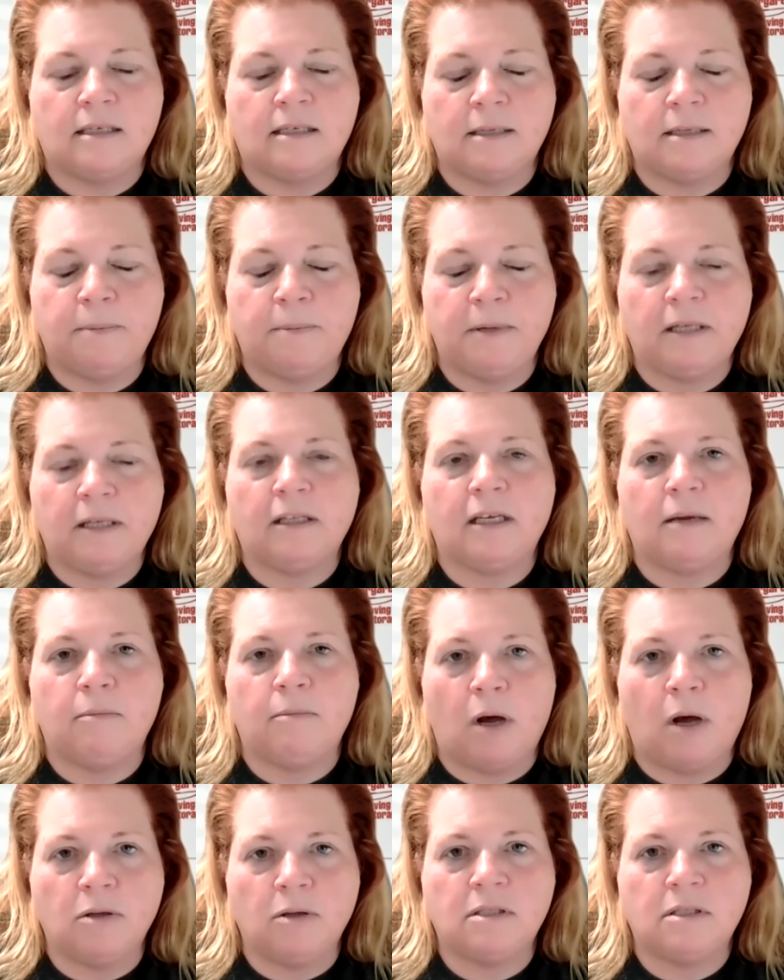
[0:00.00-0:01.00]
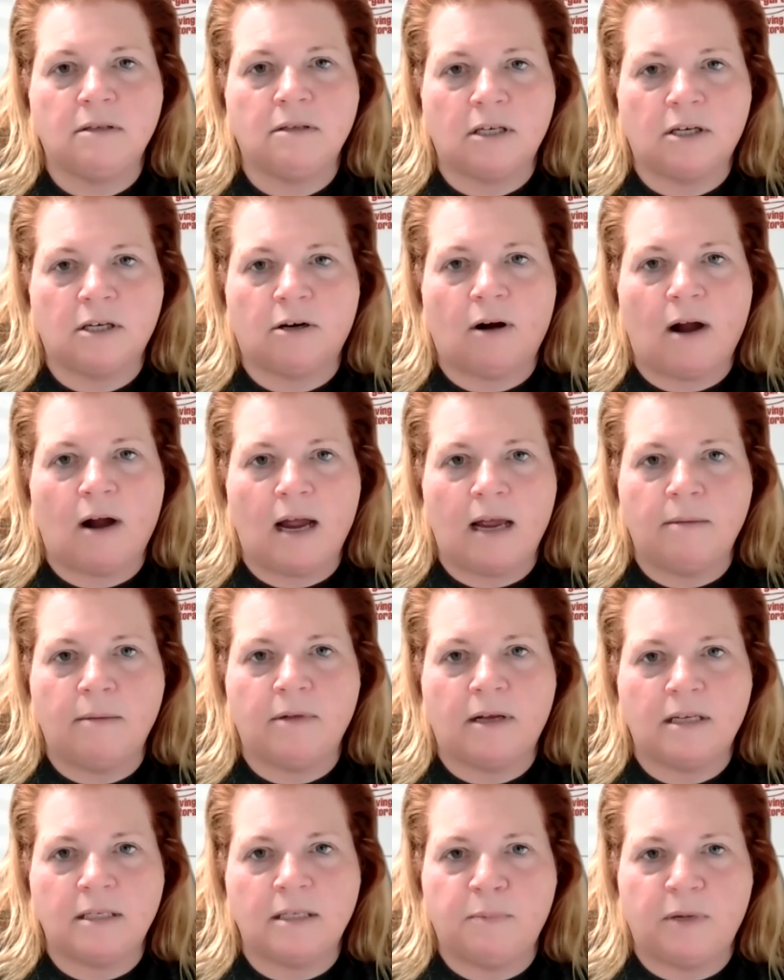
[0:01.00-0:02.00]
Typically, most of the crime
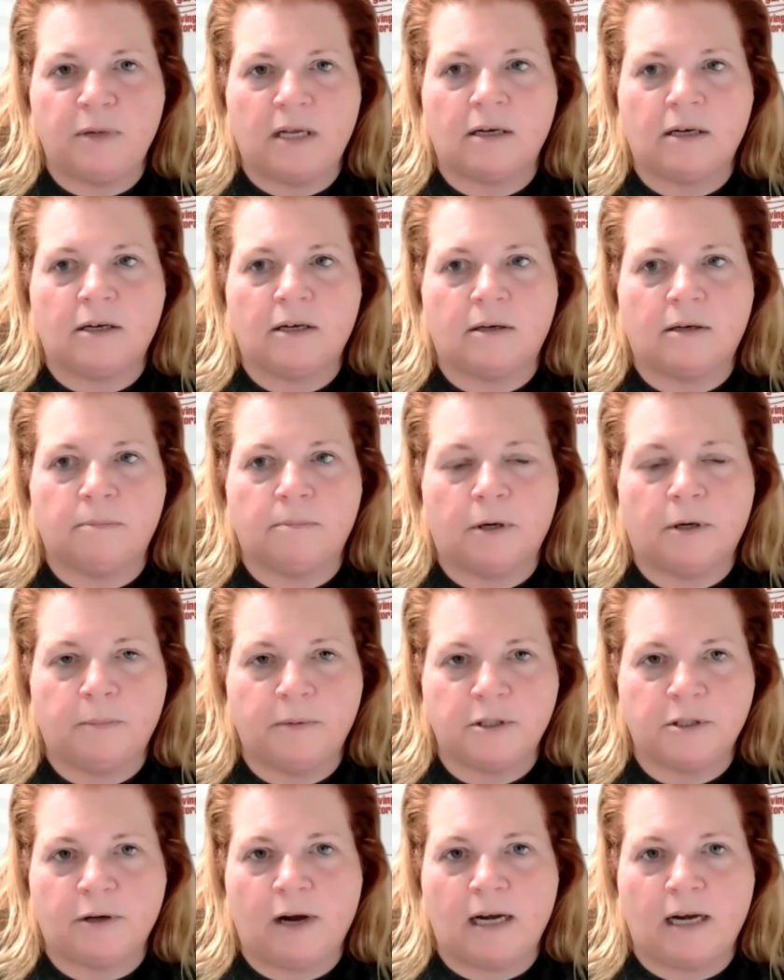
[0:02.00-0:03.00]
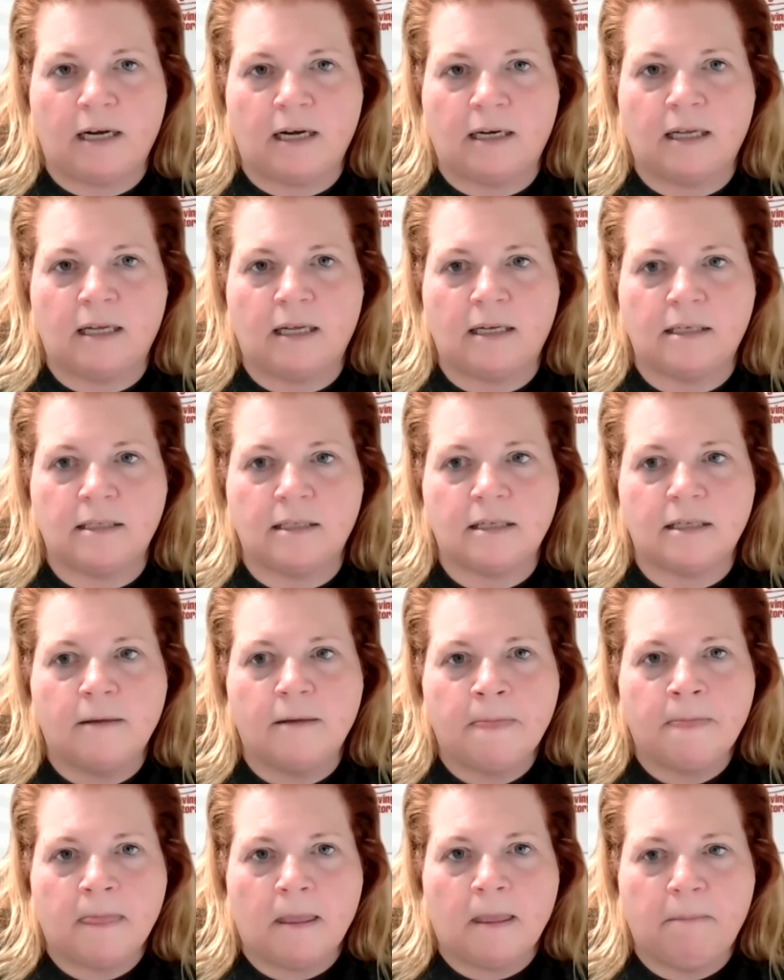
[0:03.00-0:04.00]
that is being perpetrated is
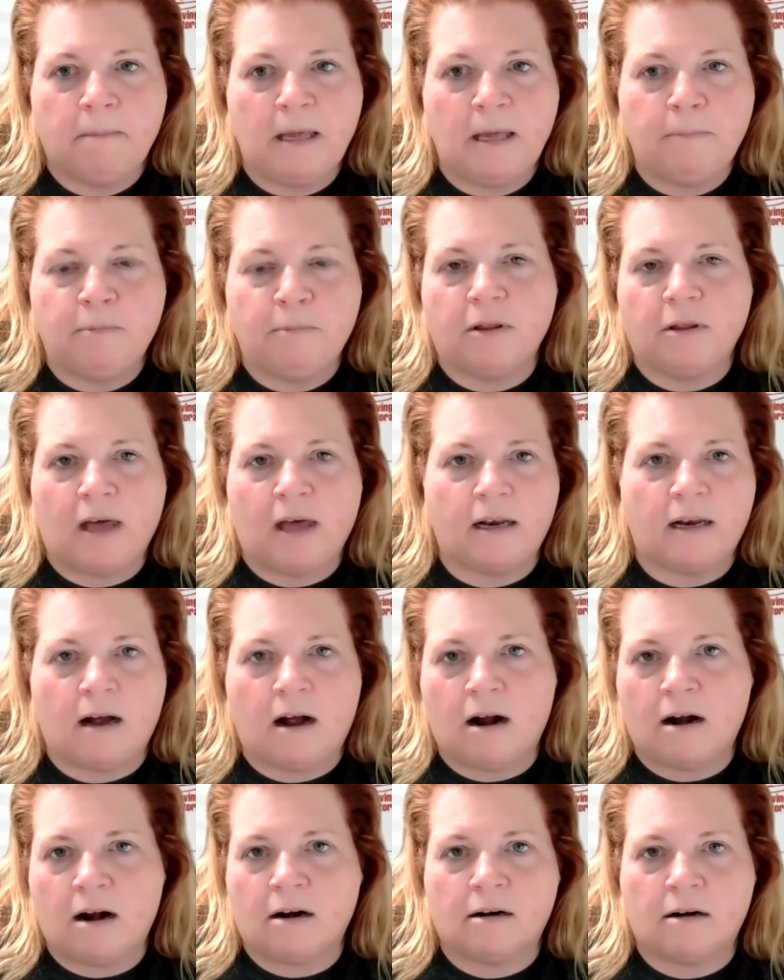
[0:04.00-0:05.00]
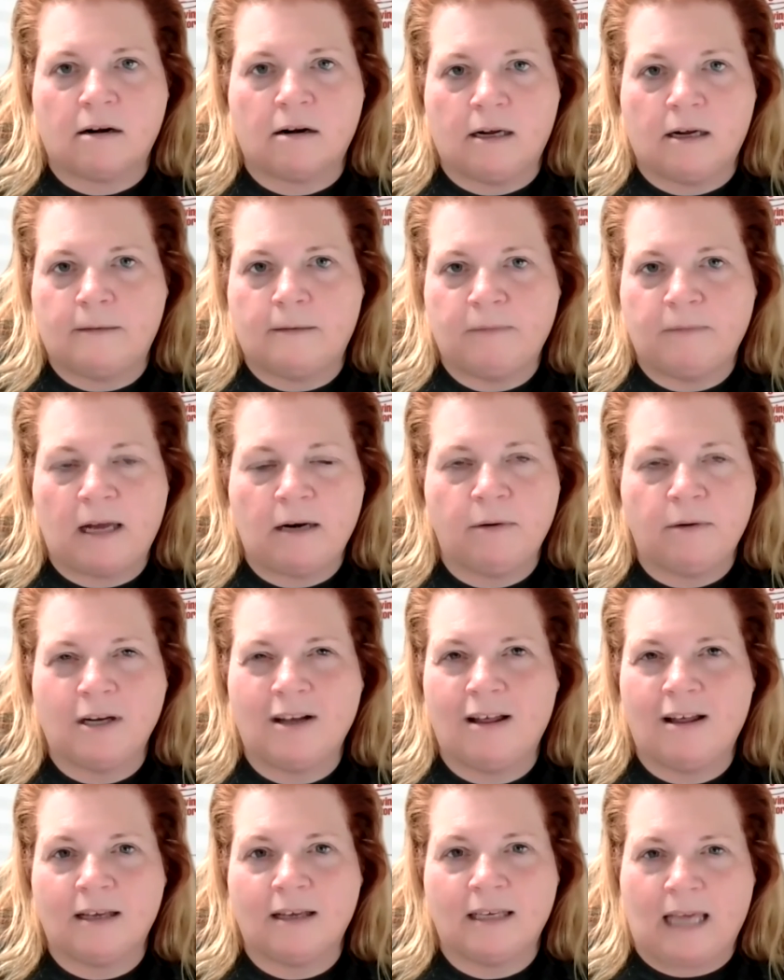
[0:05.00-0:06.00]
people that are, I don't want to
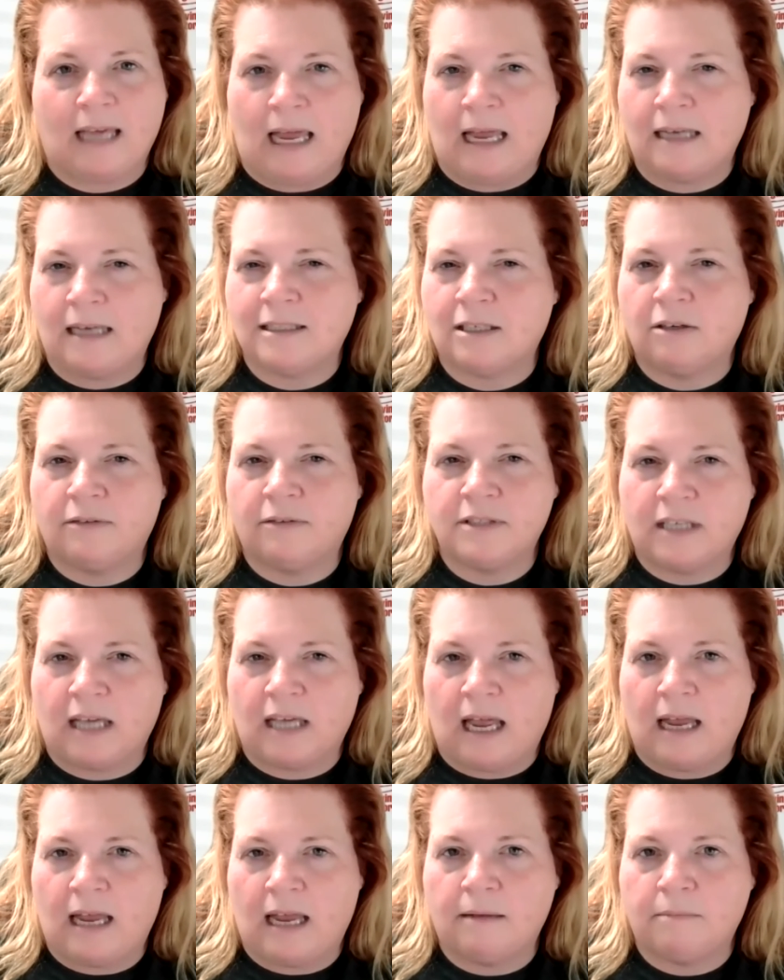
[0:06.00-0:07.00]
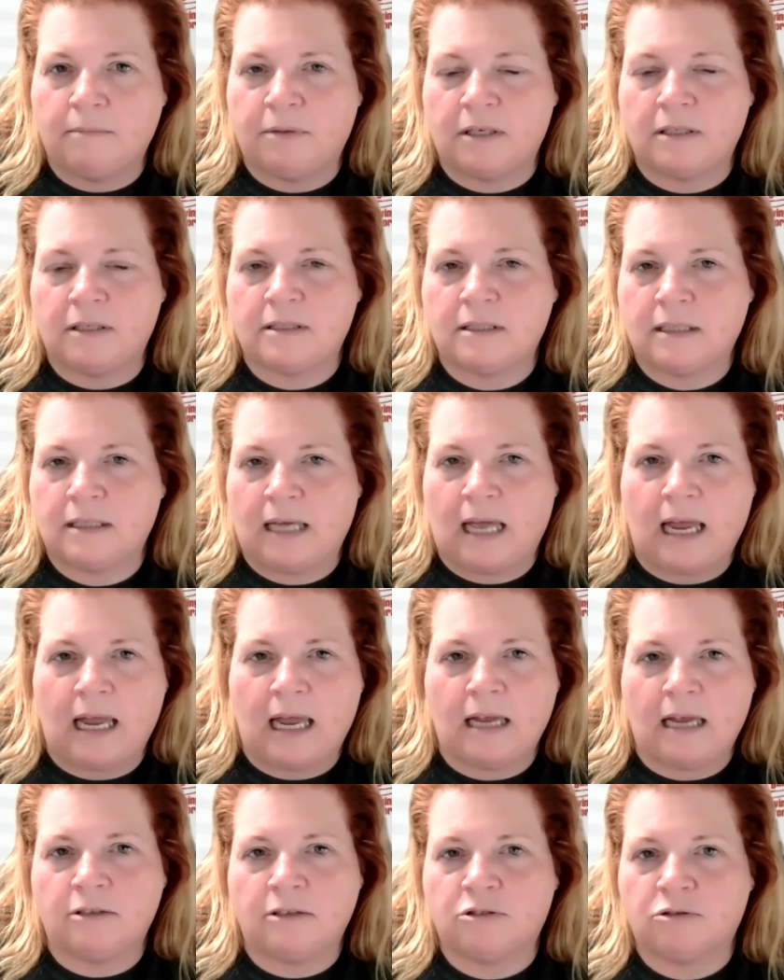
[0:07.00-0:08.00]
call it gangs. I don't know if it's gang, but it's
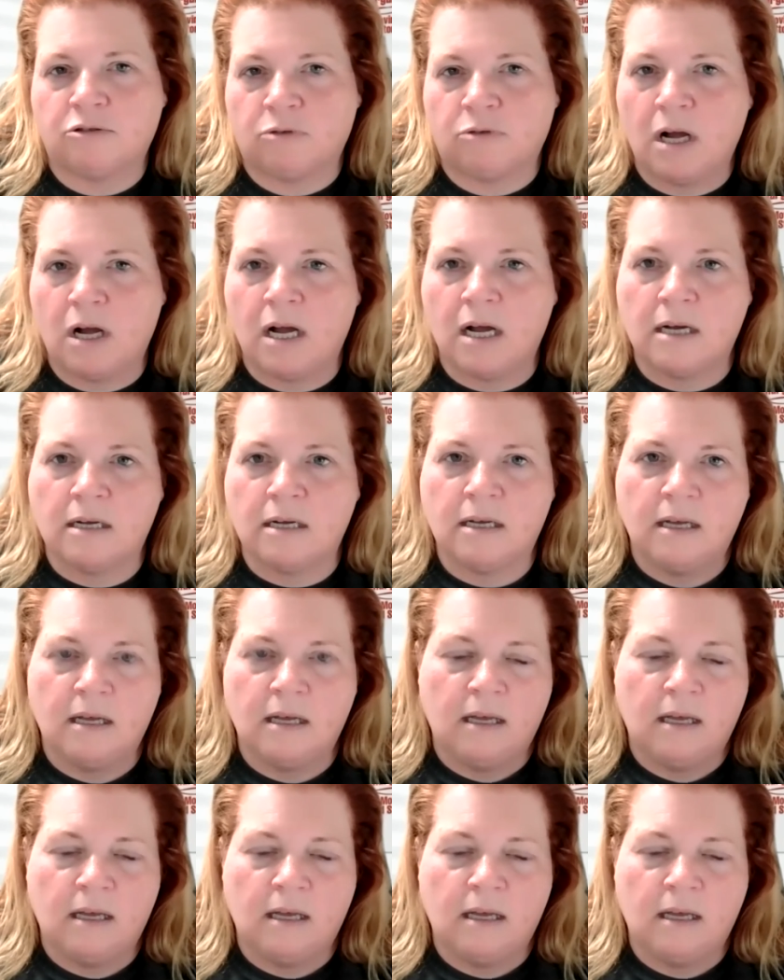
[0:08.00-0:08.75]
gang, drug.